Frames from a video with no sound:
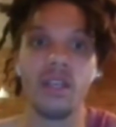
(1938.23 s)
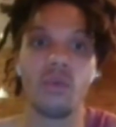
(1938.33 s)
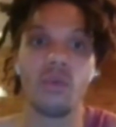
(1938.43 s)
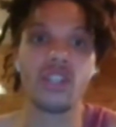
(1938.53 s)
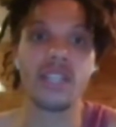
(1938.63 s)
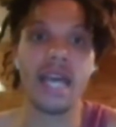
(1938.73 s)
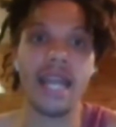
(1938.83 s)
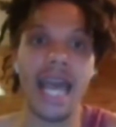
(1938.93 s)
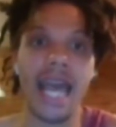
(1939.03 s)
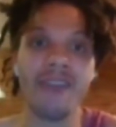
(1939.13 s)
which is that
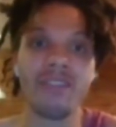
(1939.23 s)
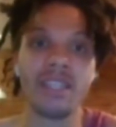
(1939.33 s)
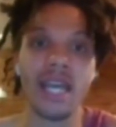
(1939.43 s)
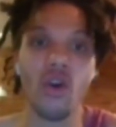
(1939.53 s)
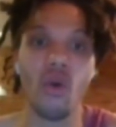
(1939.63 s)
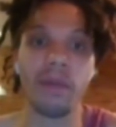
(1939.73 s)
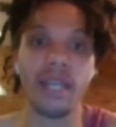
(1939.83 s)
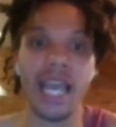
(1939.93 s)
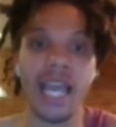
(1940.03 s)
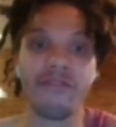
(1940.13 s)
having that
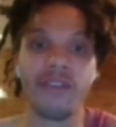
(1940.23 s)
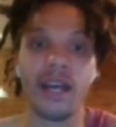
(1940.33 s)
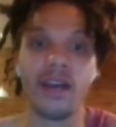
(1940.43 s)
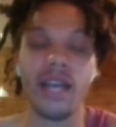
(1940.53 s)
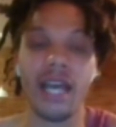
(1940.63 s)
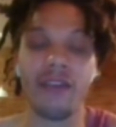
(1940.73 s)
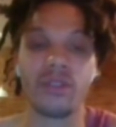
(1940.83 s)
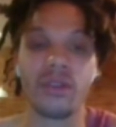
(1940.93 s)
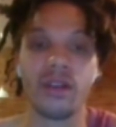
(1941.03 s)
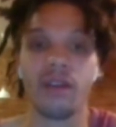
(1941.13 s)
open a file
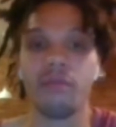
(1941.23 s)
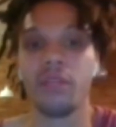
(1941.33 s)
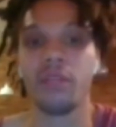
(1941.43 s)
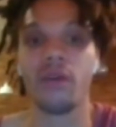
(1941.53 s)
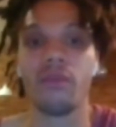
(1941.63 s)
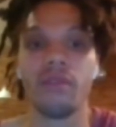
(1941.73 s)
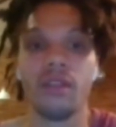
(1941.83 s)
after a, you know,